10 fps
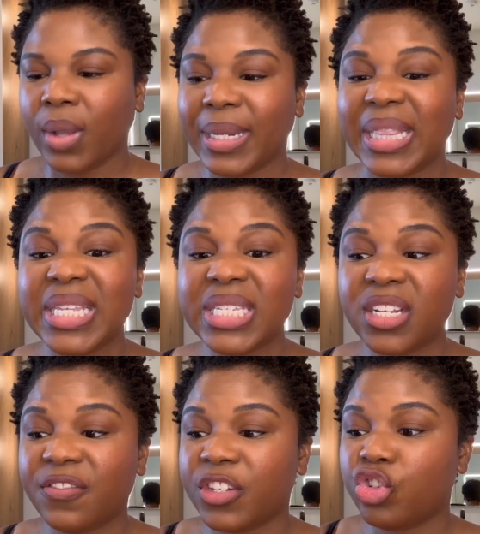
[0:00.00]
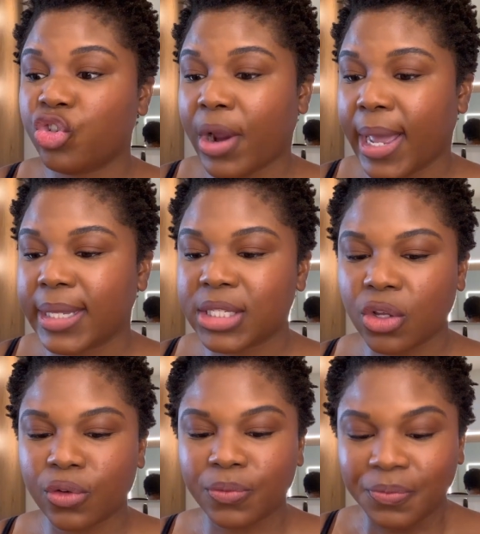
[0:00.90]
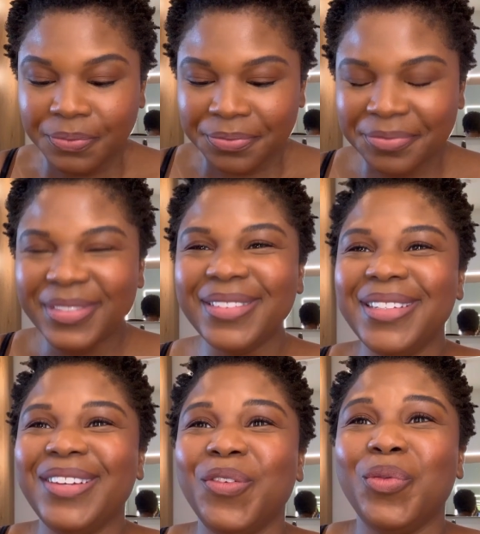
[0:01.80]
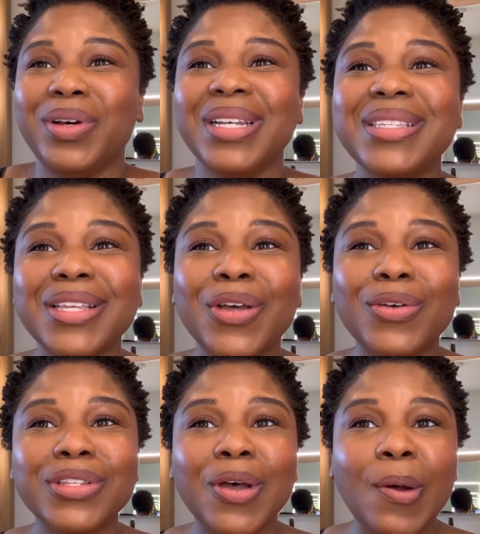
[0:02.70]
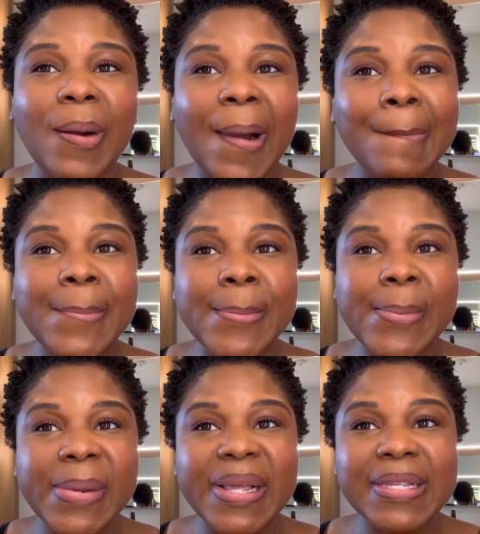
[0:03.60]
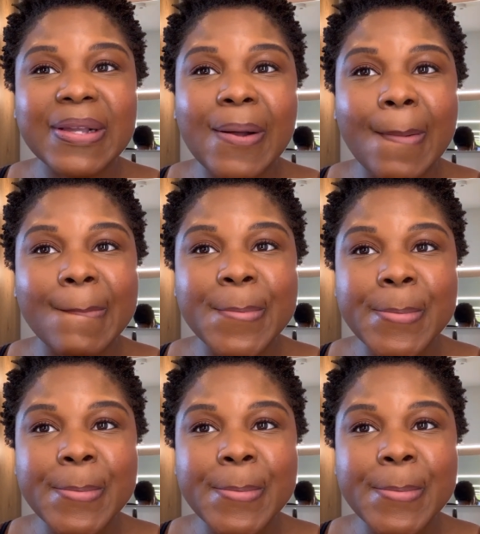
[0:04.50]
And this stuff is dry, so once it goes on, it's on.